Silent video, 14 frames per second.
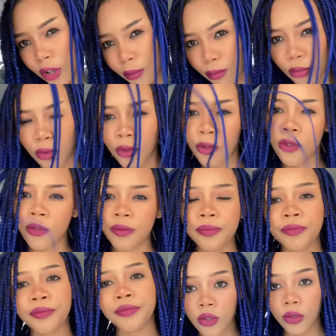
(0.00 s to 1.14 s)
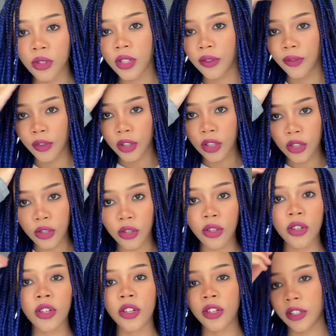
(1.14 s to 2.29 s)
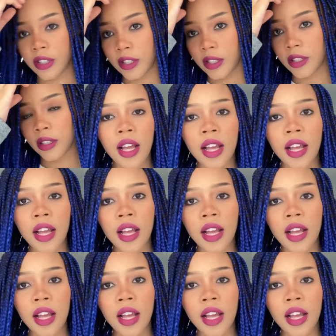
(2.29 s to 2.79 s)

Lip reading: more suited for this look because